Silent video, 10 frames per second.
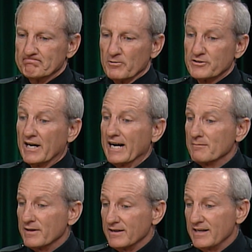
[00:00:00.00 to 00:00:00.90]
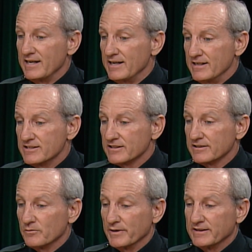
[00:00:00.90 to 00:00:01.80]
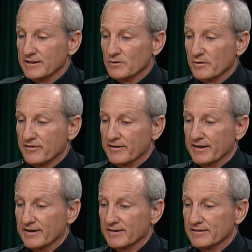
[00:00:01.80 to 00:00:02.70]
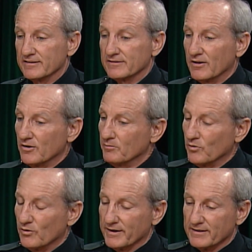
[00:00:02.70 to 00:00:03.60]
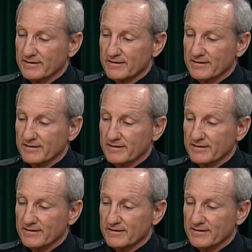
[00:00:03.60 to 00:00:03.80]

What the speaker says: retirement needs. We deal with their, oh boy.